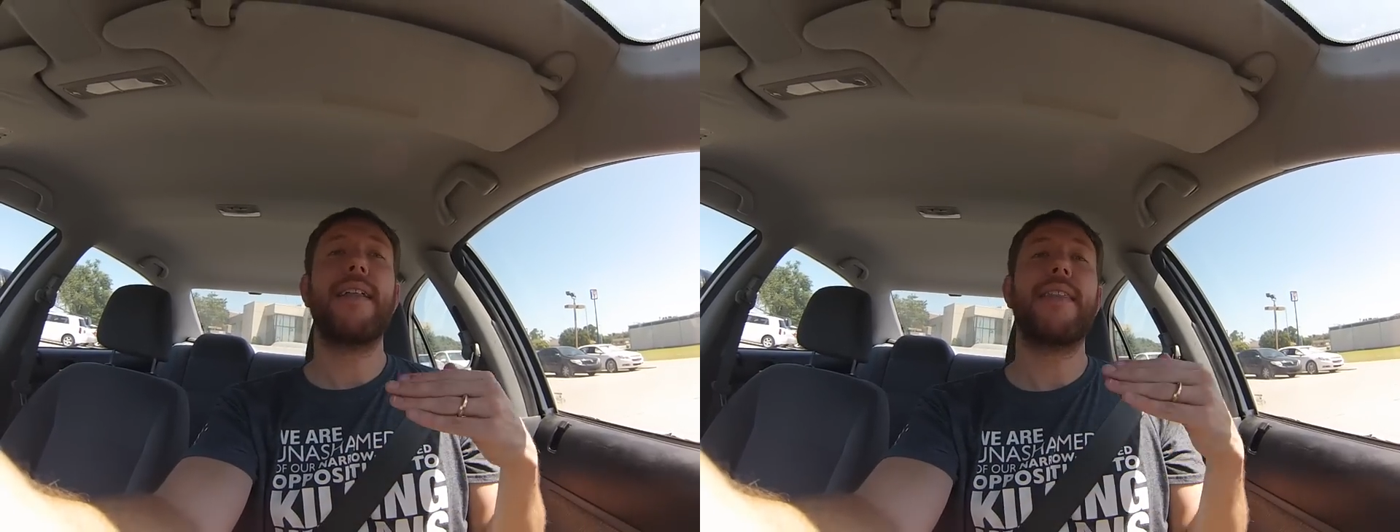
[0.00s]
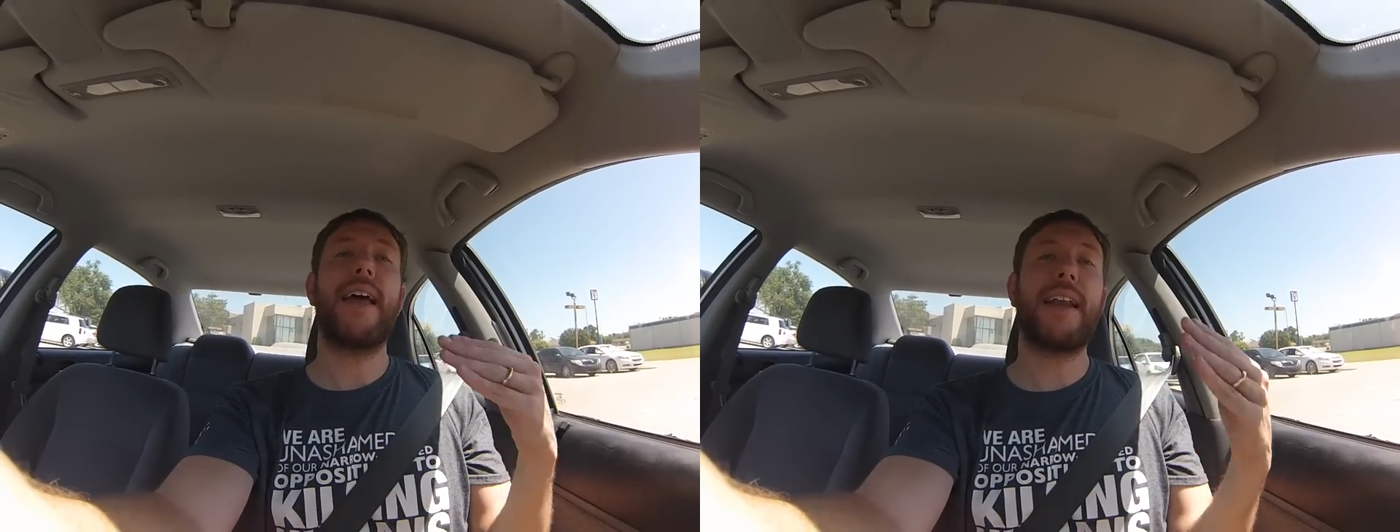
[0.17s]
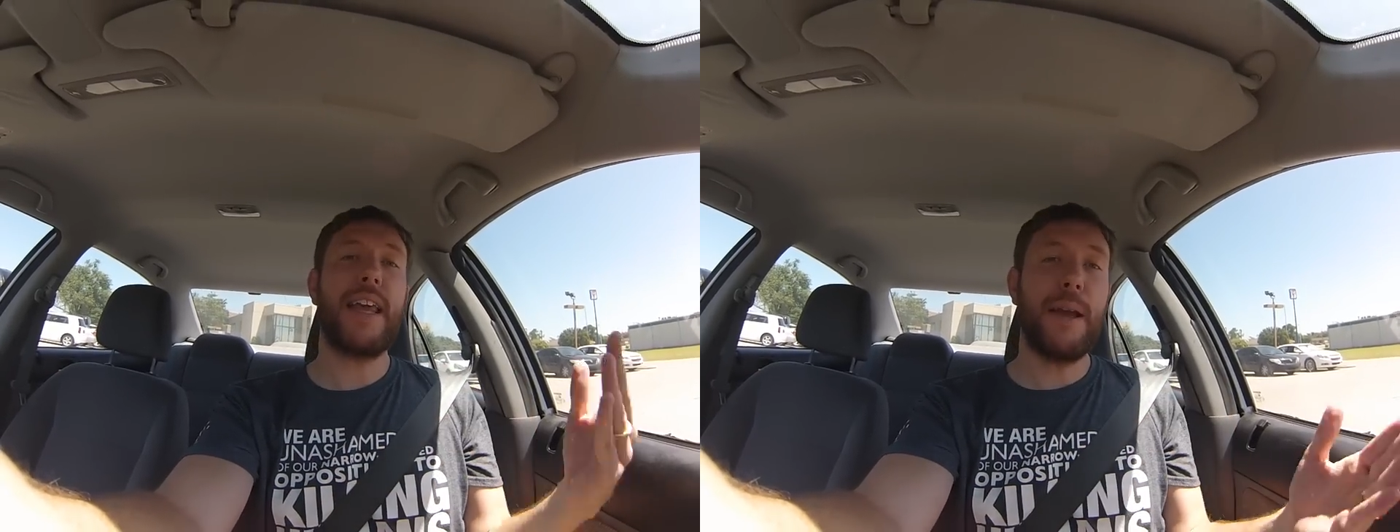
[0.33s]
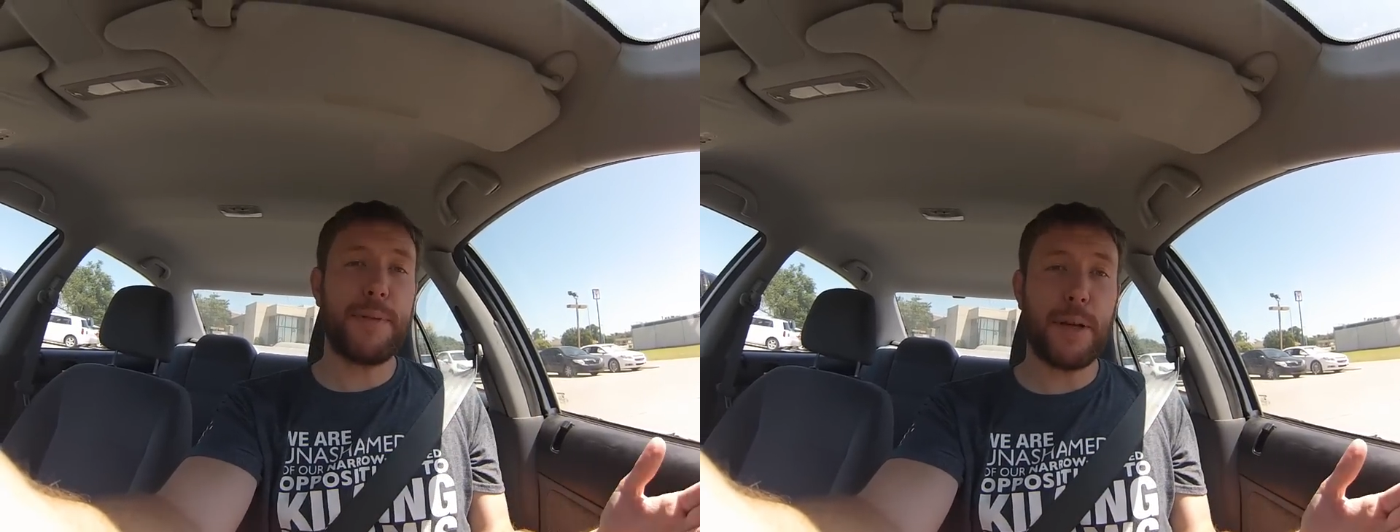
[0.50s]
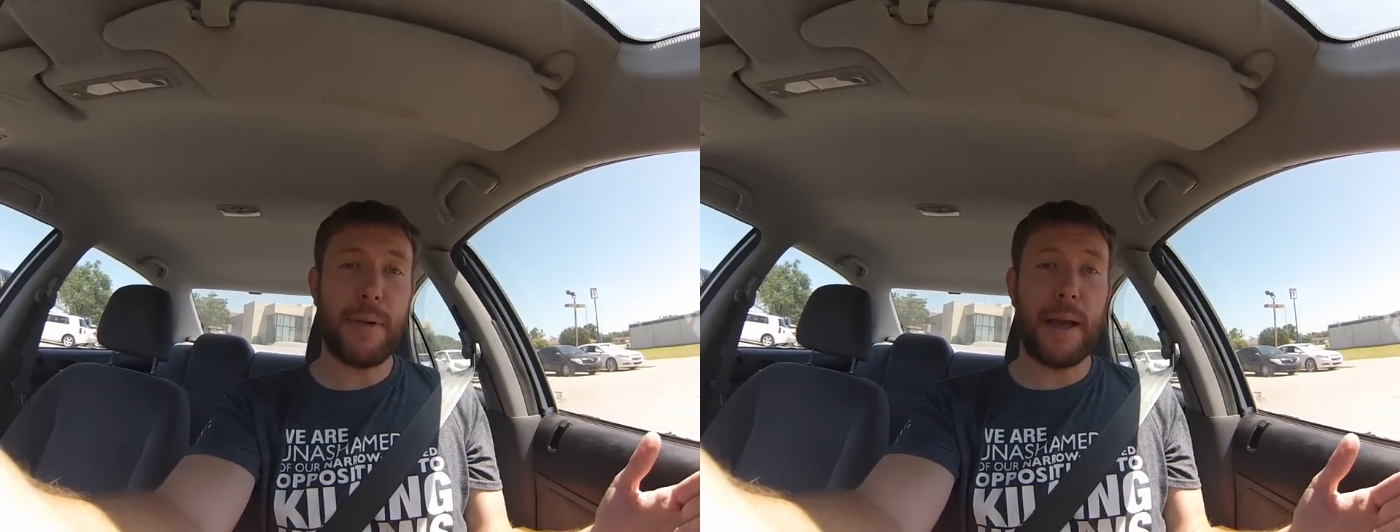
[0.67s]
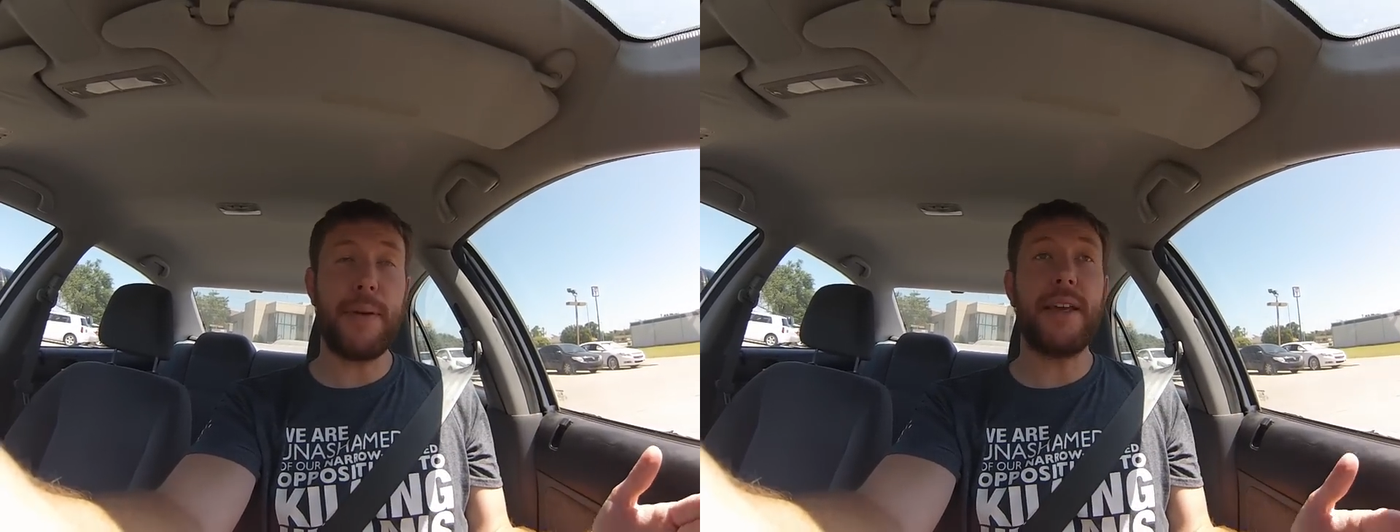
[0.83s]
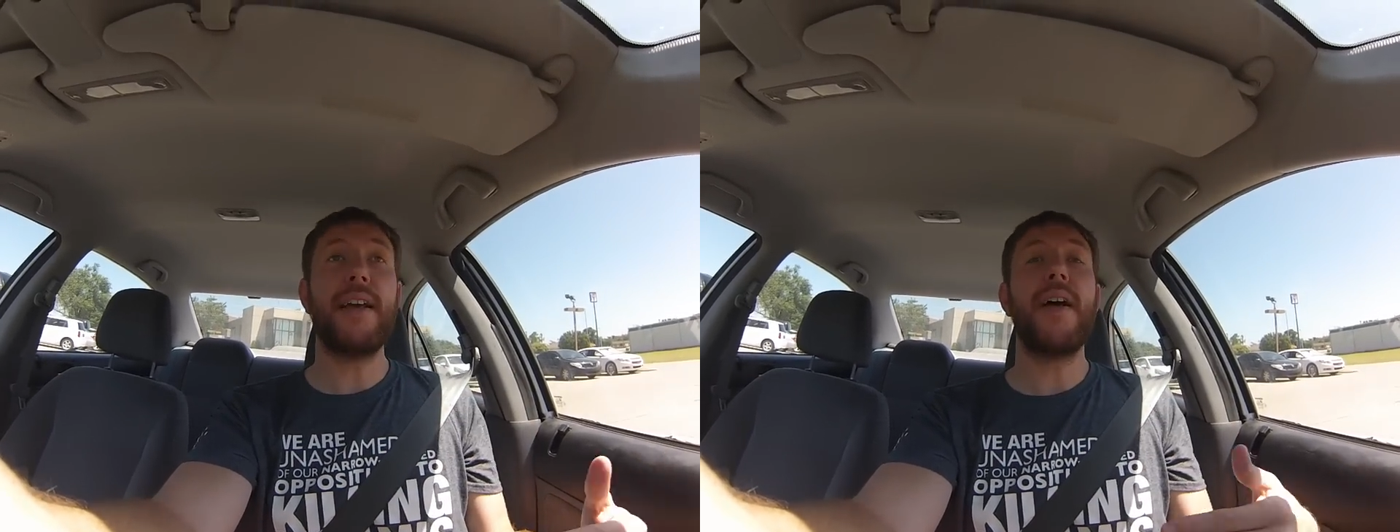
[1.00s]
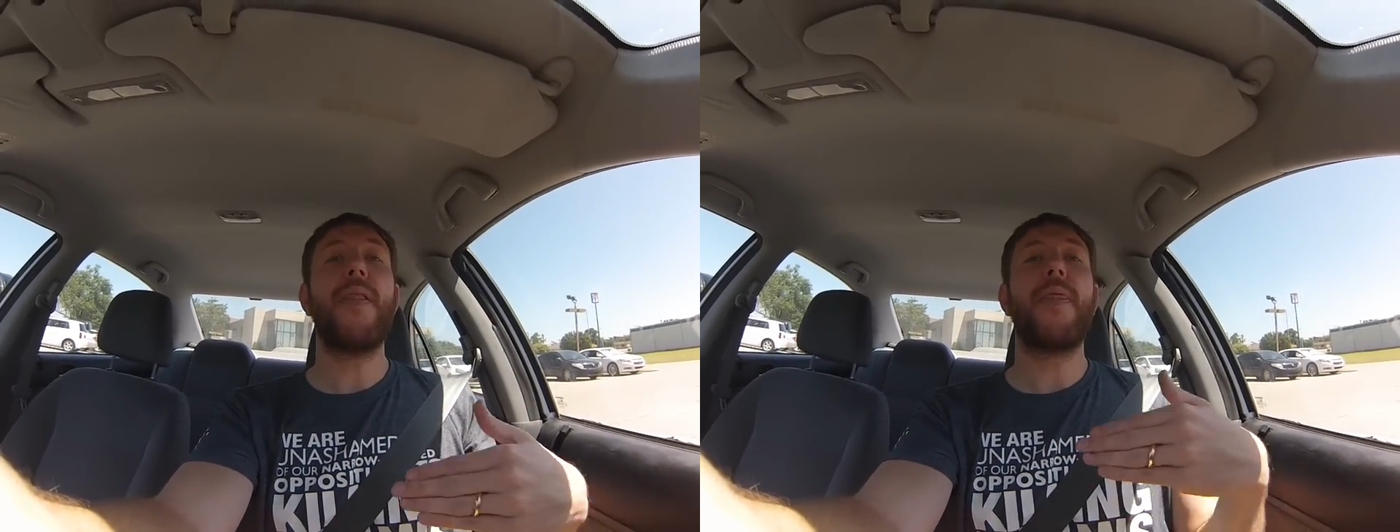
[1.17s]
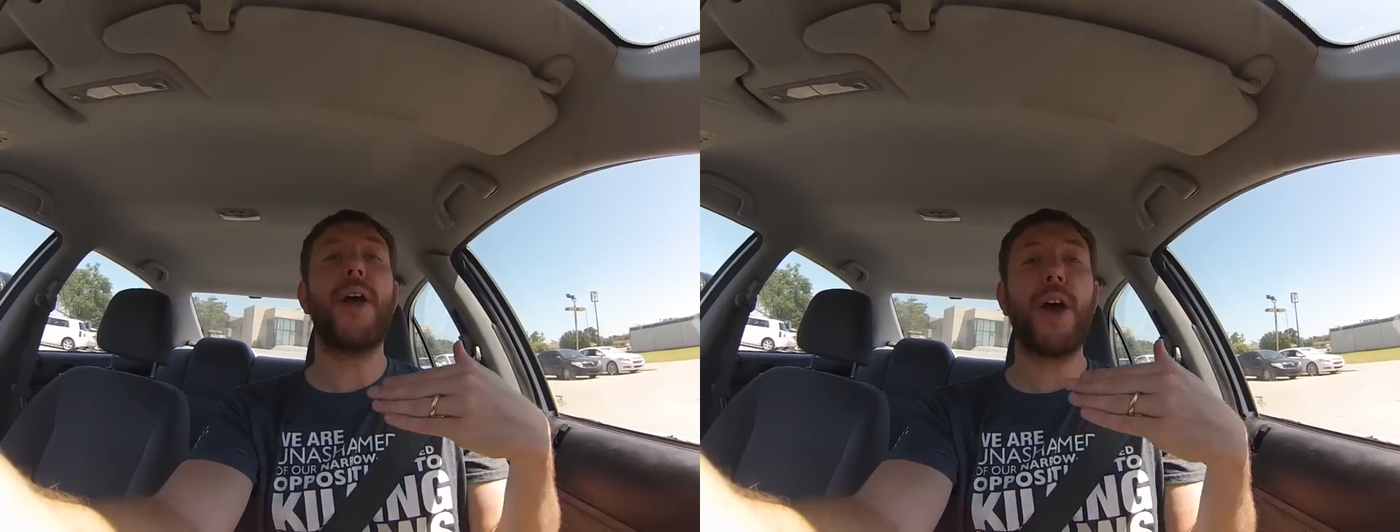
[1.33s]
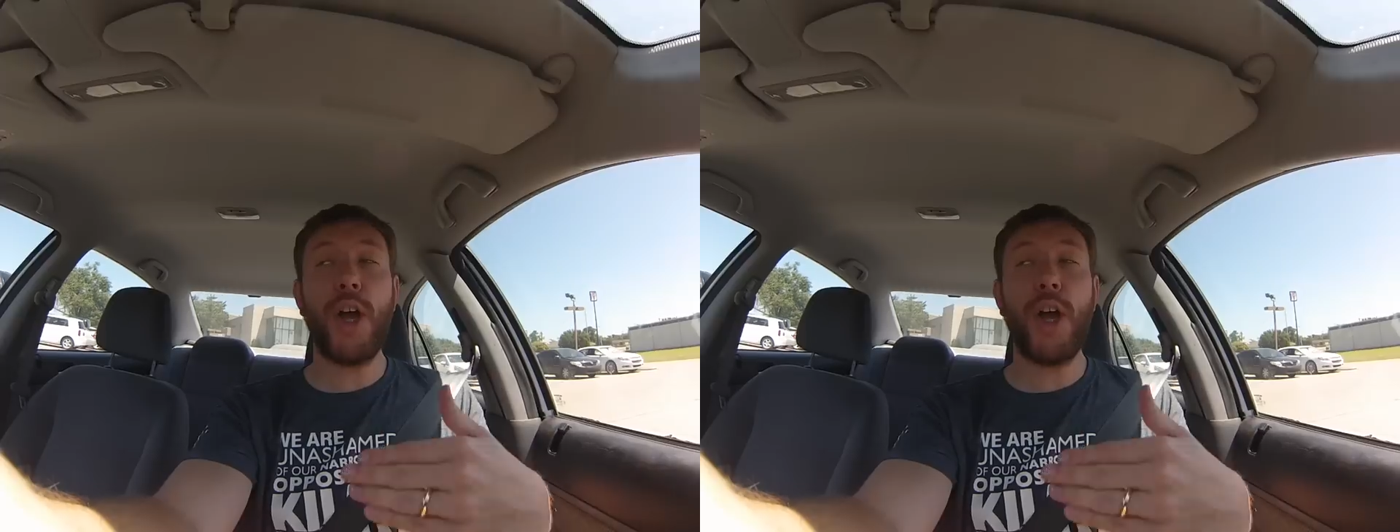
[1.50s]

than keep their baby. They're